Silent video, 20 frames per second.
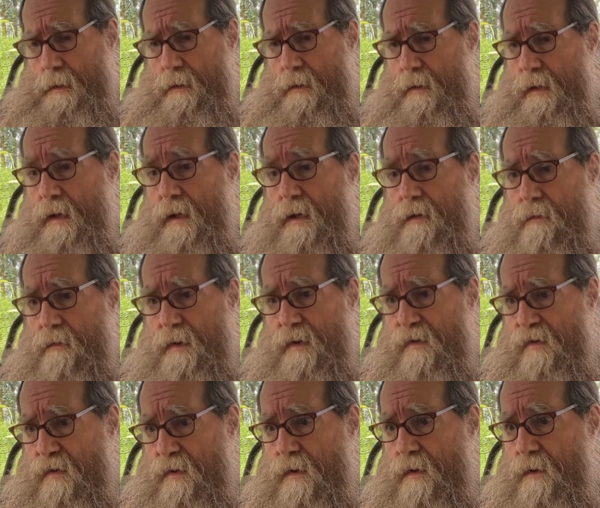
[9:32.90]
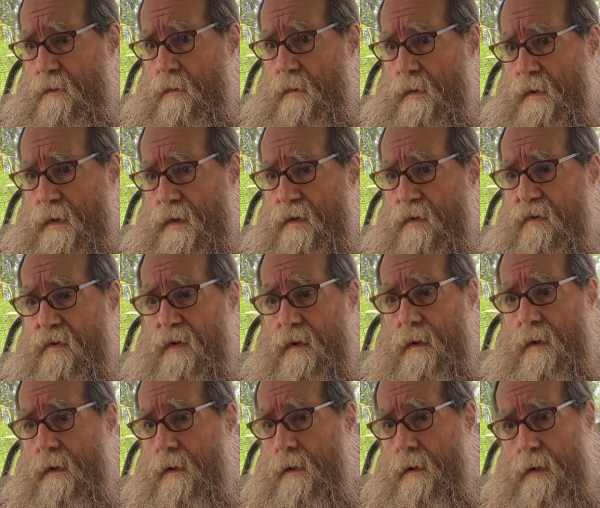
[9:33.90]
The end result was,
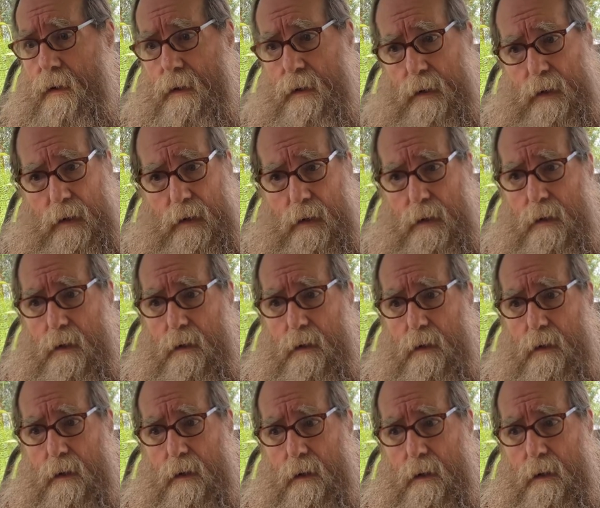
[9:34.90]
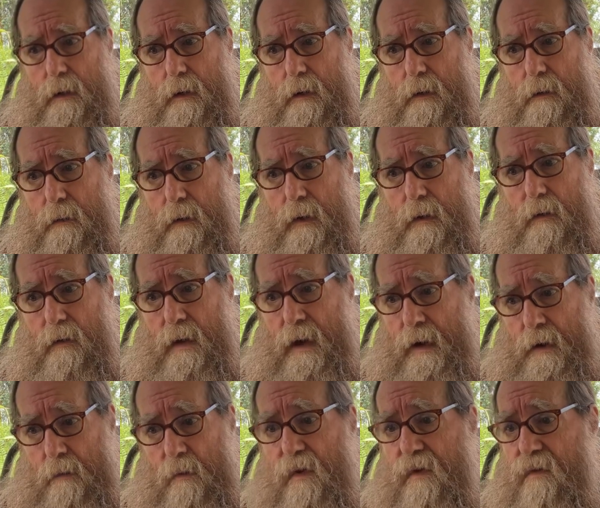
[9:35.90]
uh,
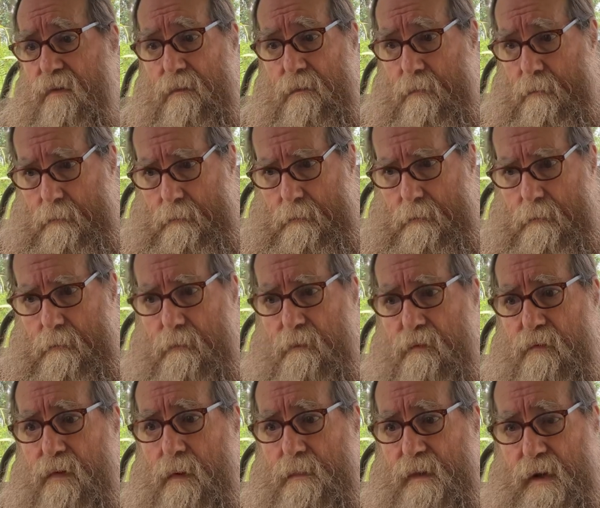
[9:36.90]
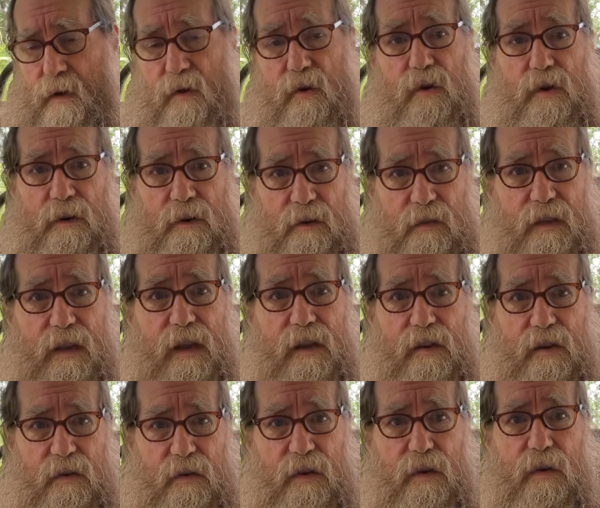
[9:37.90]
and it was from the insurance
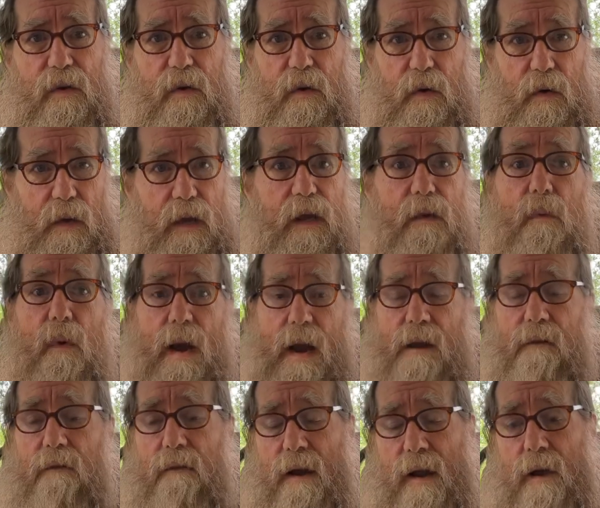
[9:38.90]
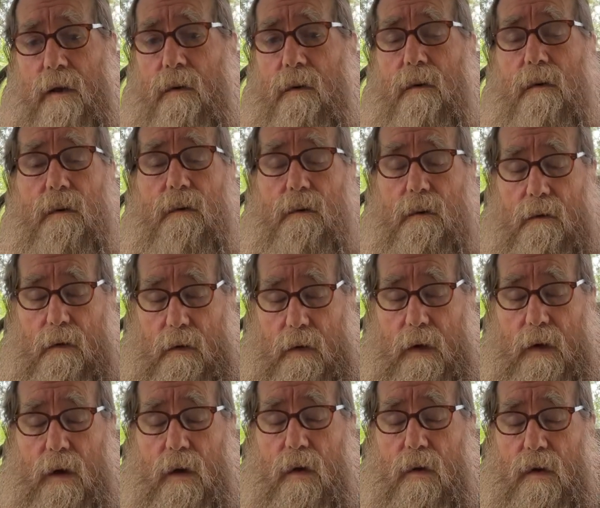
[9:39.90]
agent too, who he ran around,
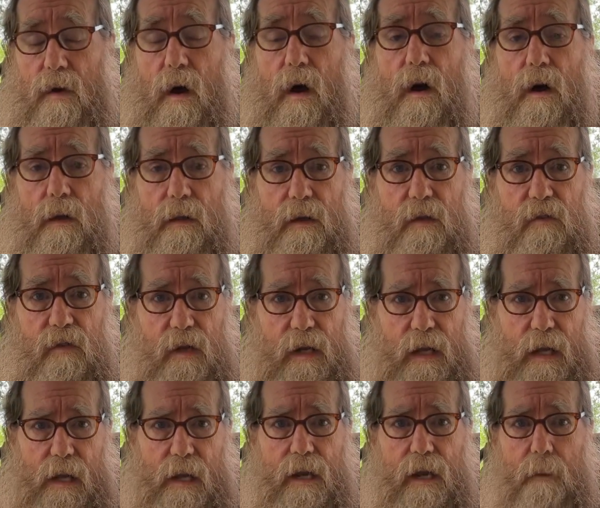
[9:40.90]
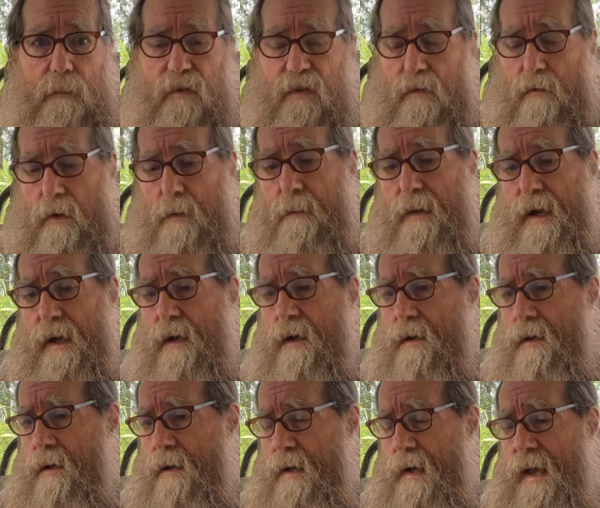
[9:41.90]
you know, to all these claims that were made
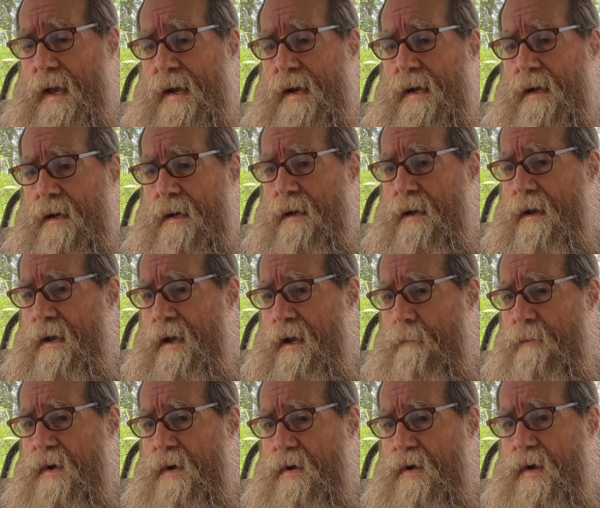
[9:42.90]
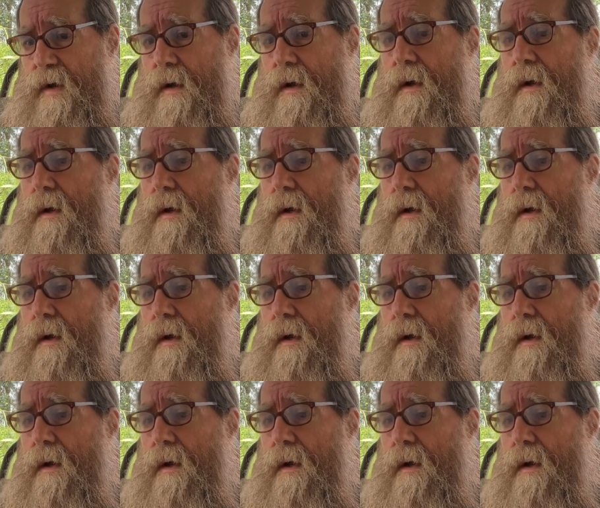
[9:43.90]
on lightning damage